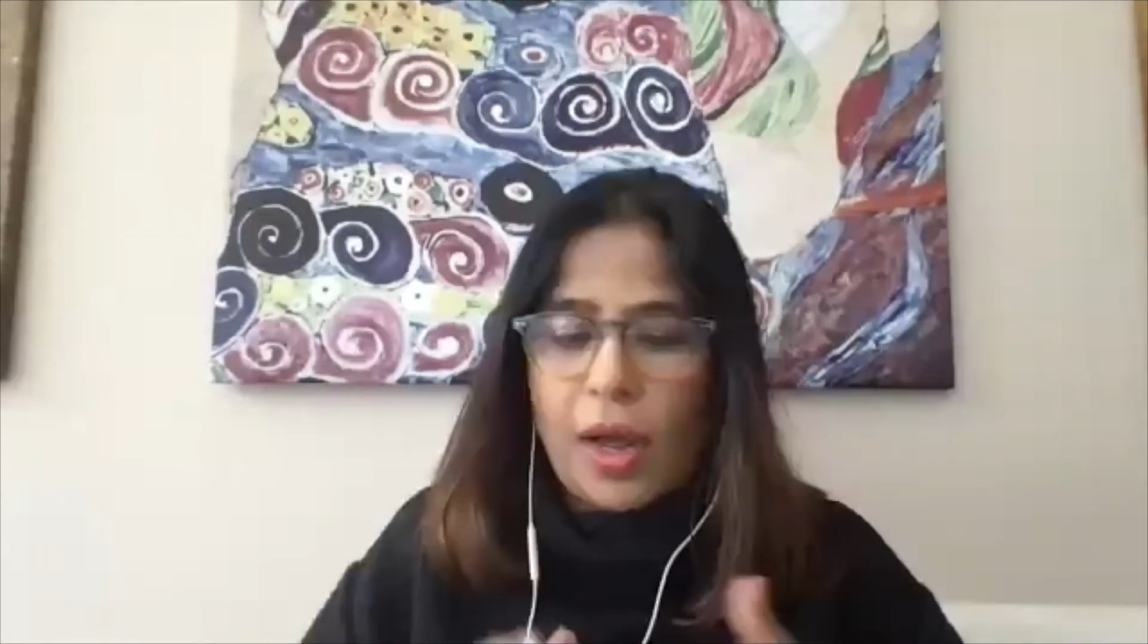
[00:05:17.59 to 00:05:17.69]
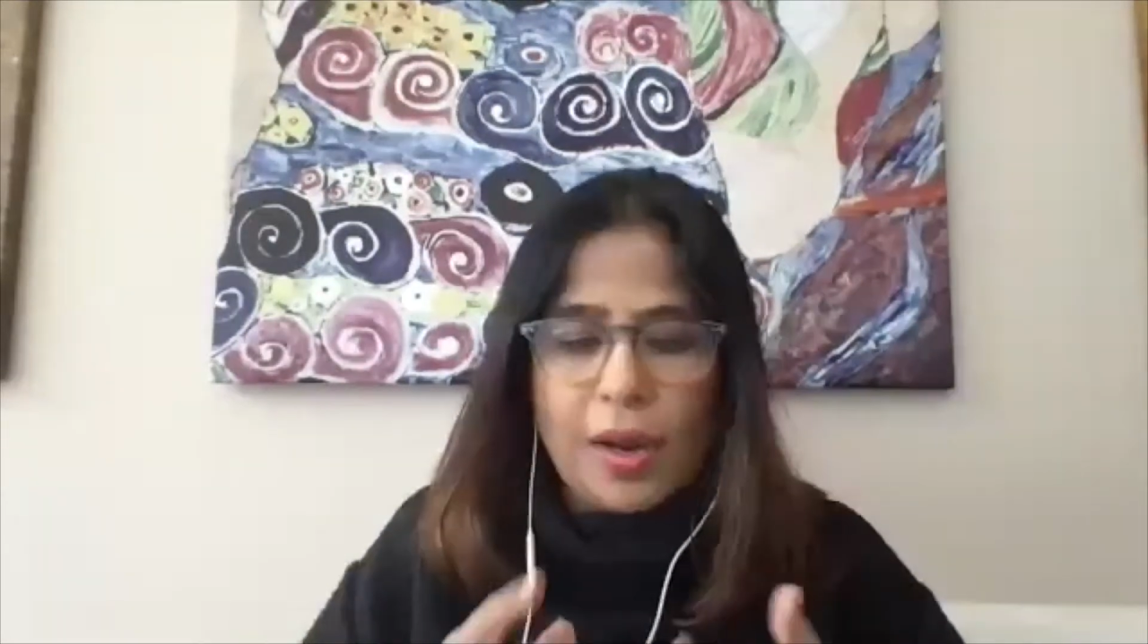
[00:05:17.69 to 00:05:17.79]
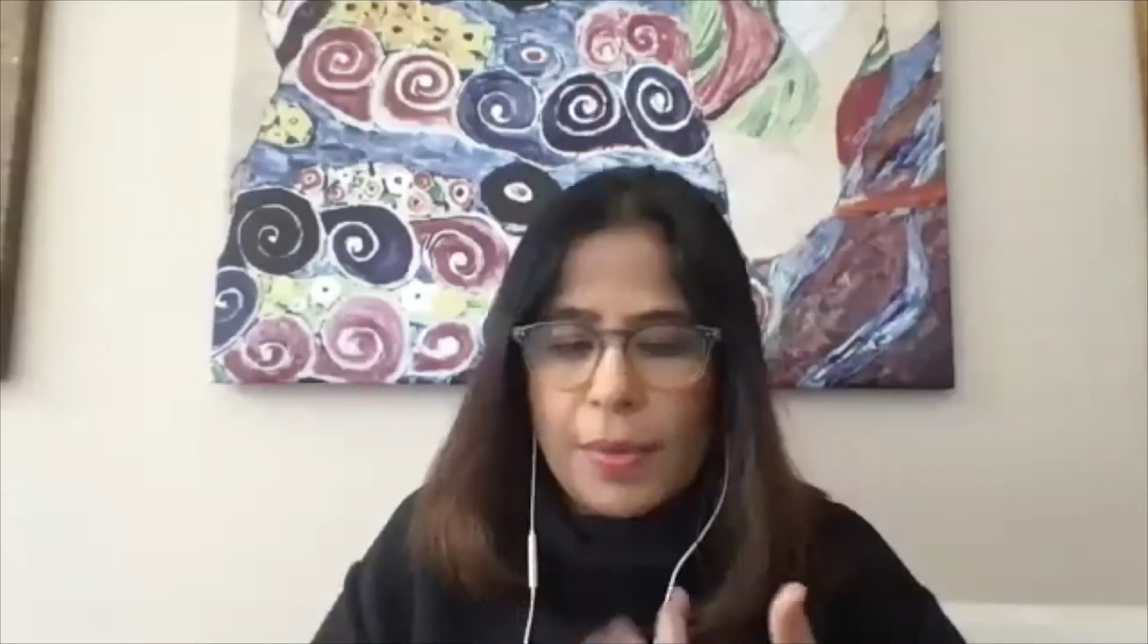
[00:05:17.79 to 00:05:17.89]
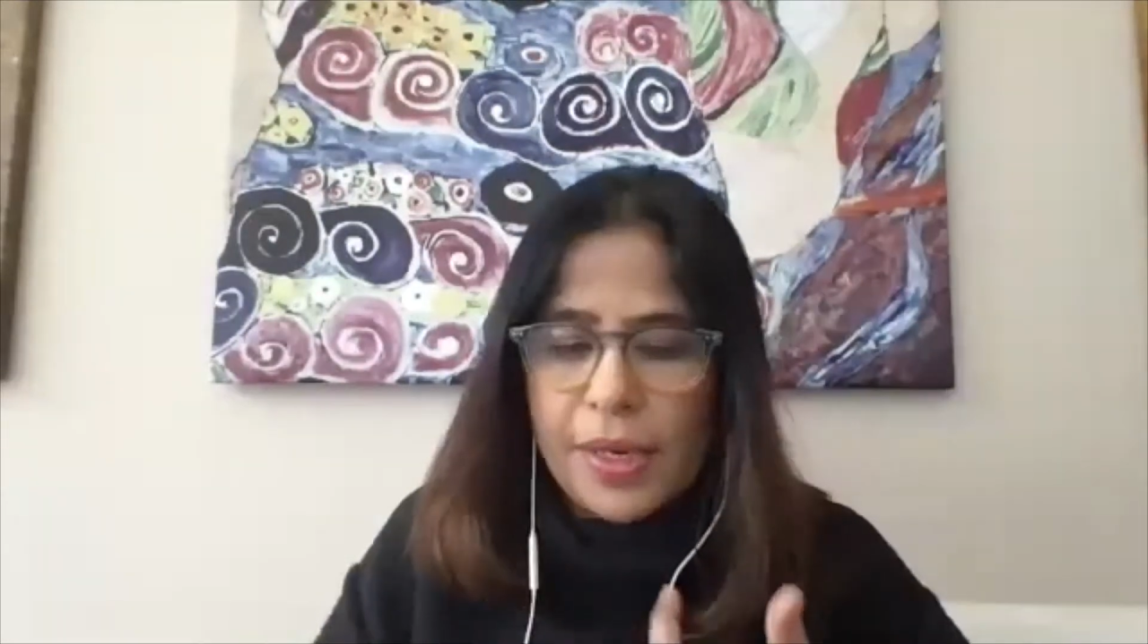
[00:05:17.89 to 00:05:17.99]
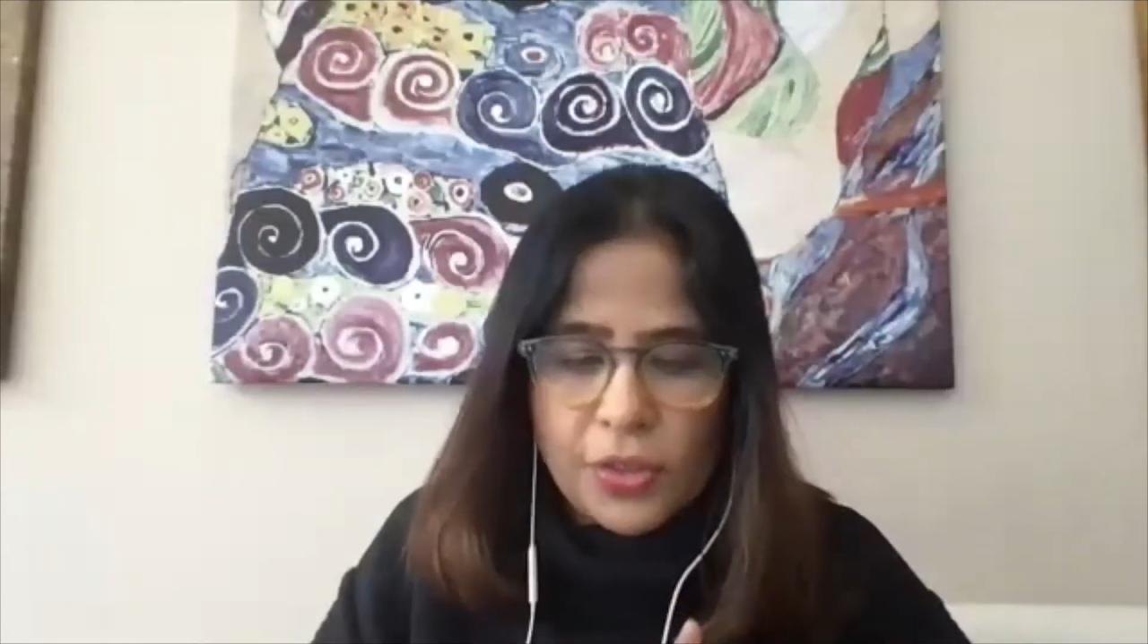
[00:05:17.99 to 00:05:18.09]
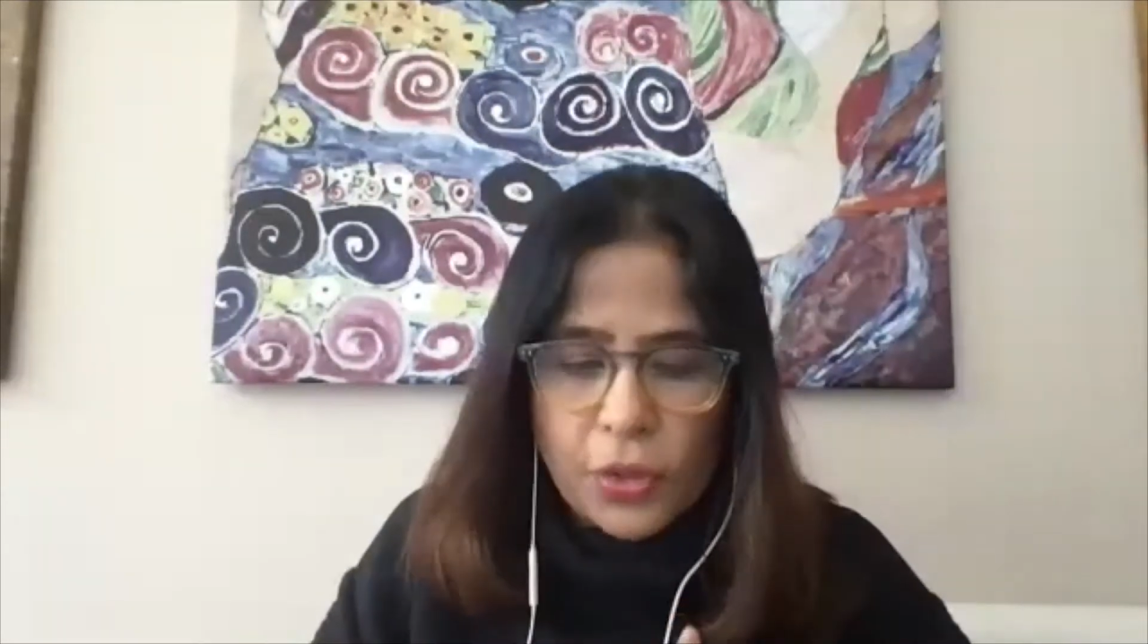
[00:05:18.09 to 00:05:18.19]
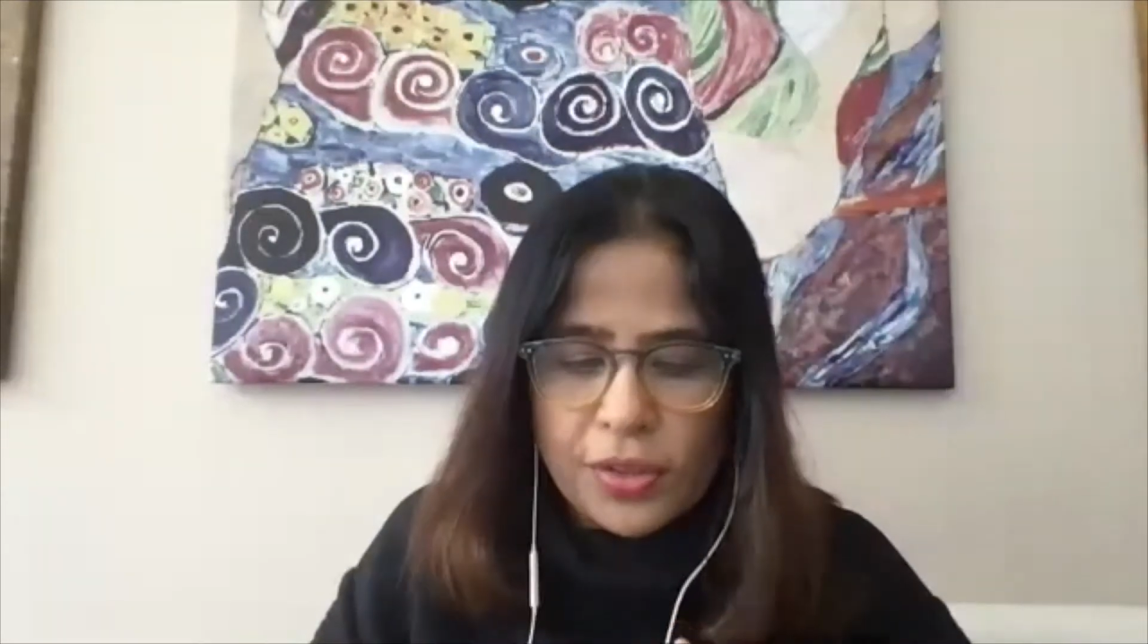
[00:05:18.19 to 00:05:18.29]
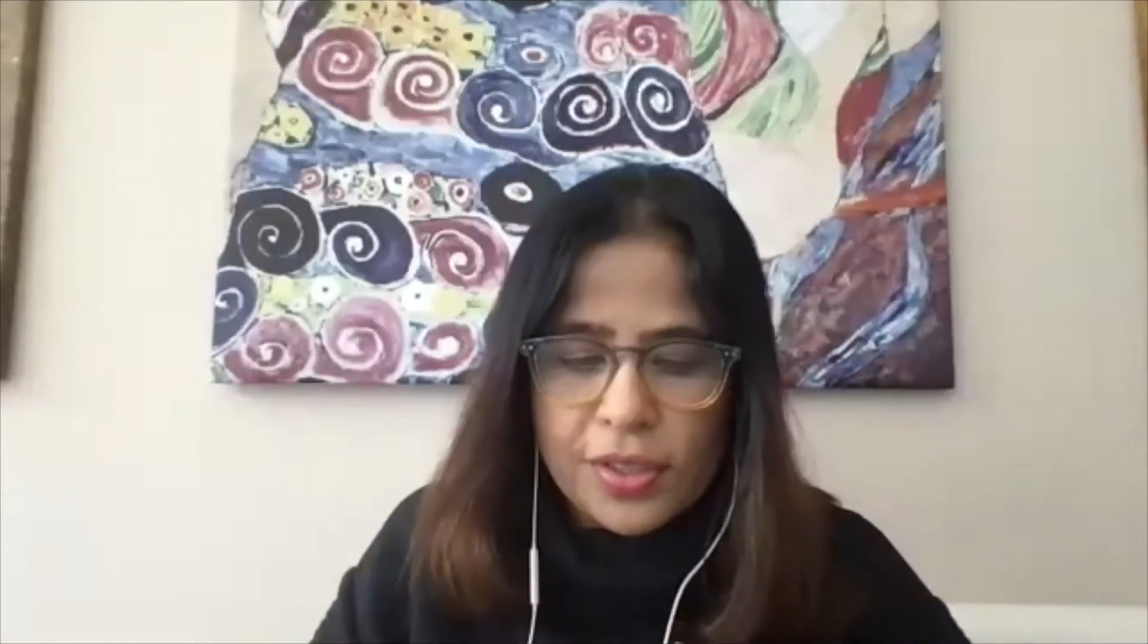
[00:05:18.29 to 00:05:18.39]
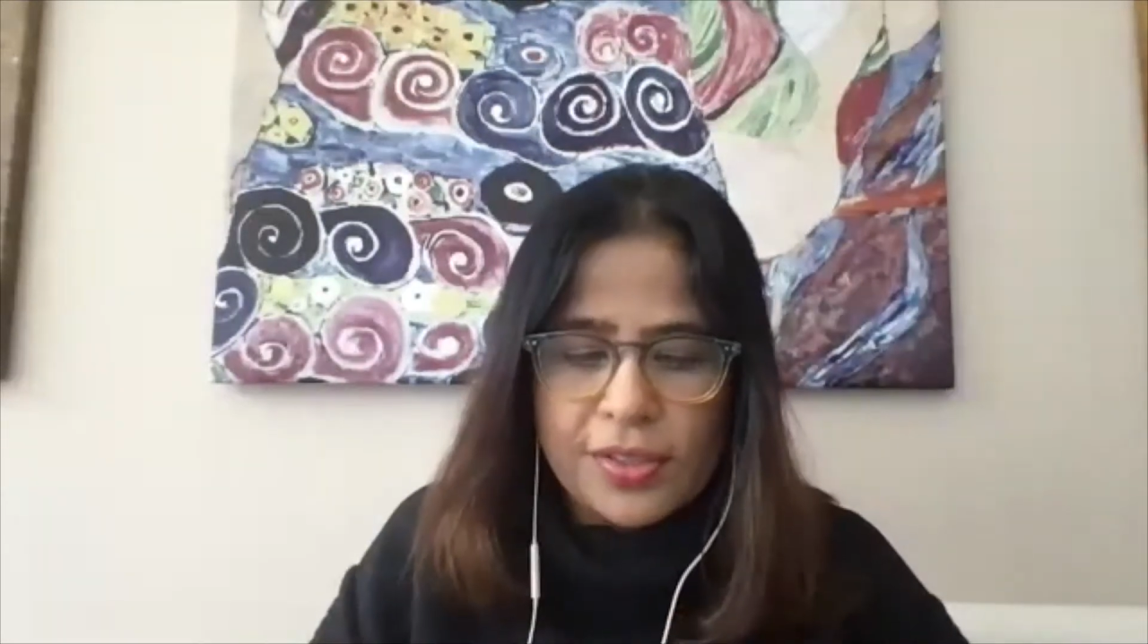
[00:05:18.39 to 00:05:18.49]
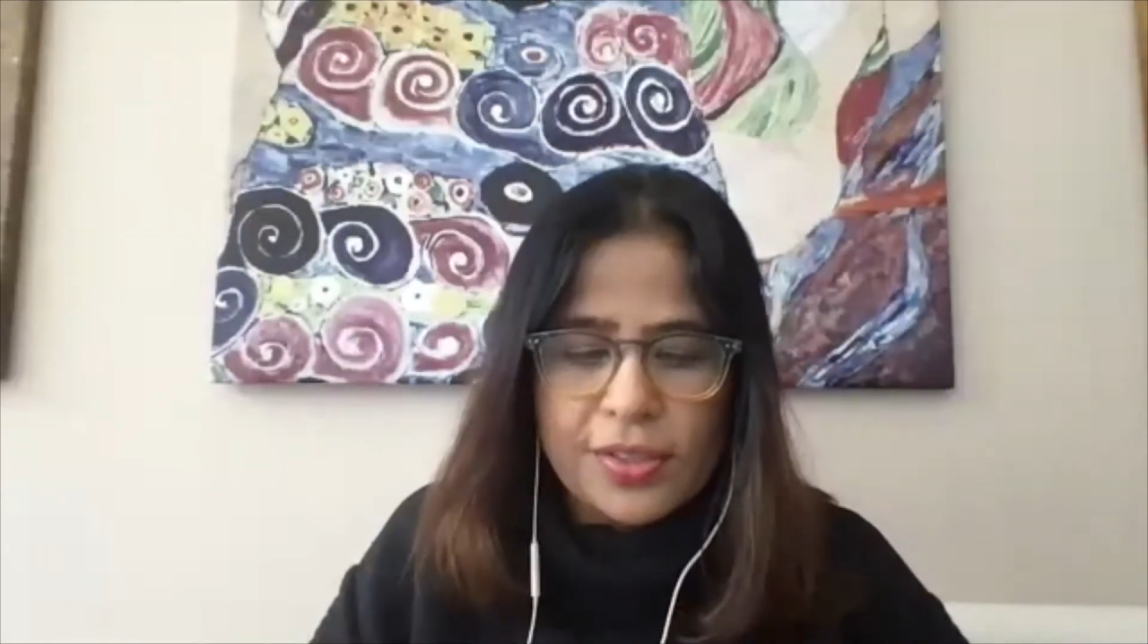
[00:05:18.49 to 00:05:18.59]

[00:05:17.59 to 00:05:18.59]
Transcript: can't meet doctors,